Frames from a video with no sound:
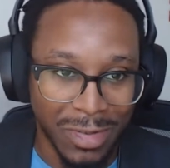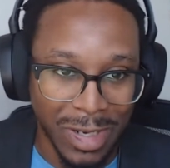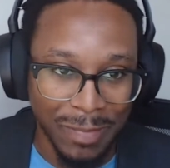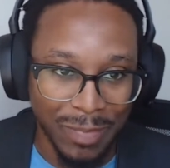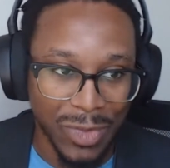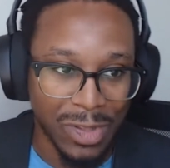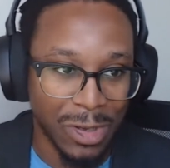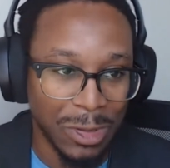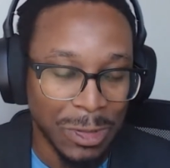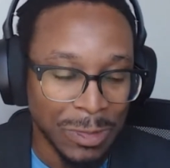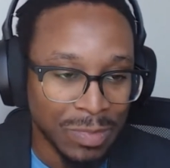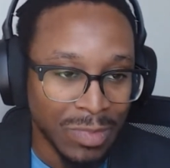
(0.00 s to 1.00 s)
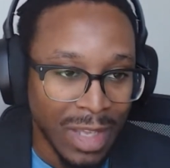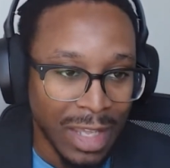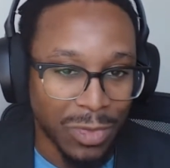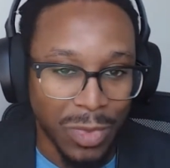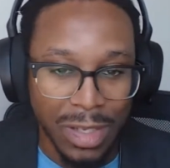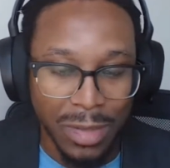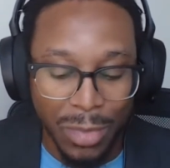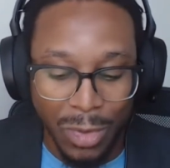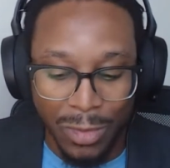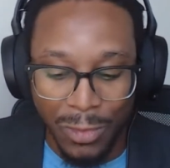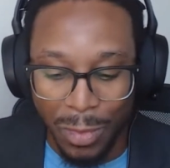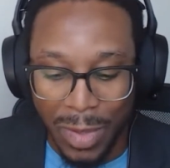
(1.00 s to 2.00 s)
right? So it's really
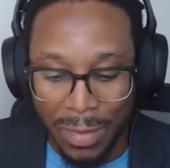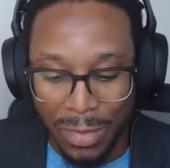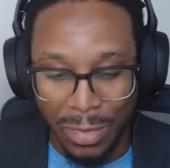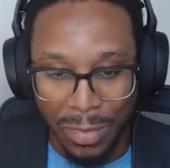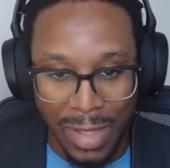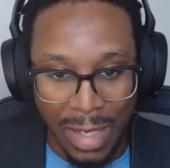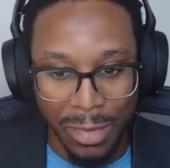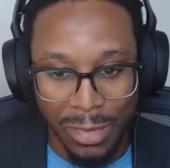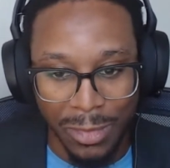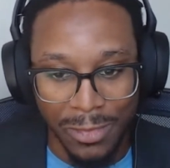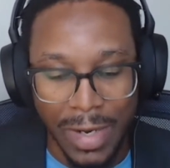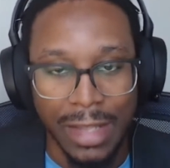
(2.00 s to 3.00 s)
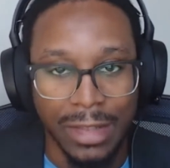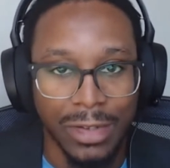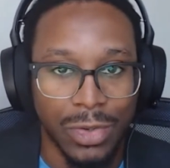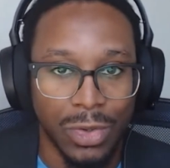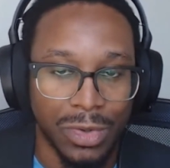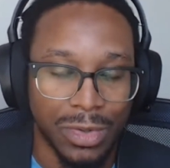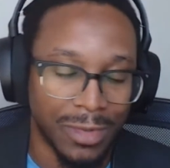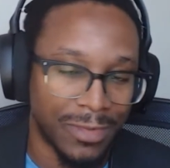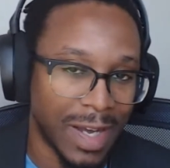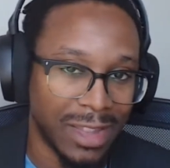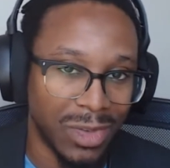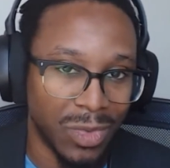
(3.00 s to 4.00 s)
important for people to be able to find the tools and
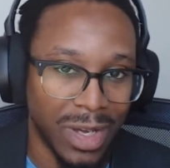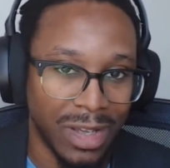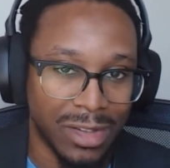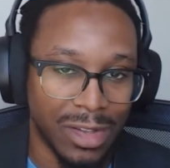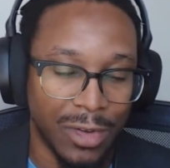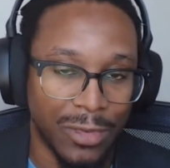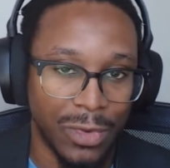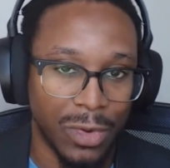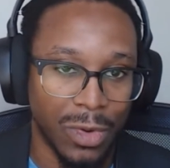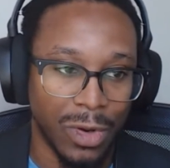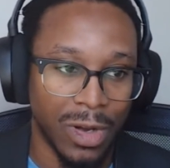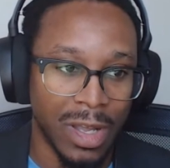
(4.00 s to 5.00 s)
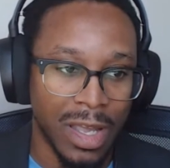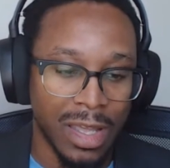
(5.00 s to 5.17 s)
find the ways for